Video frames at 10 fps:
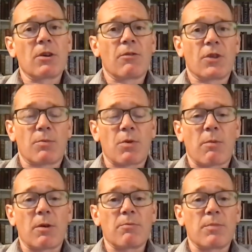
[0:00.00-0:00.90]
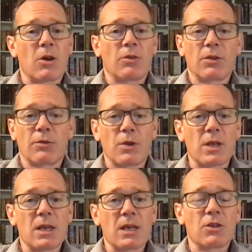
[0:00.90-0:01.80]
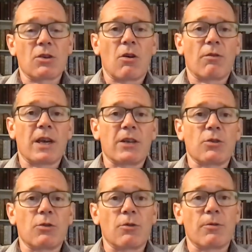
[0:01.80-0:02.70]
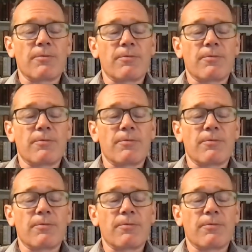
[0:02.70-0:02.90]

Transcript: for the problem beyond the 3 years of their tour.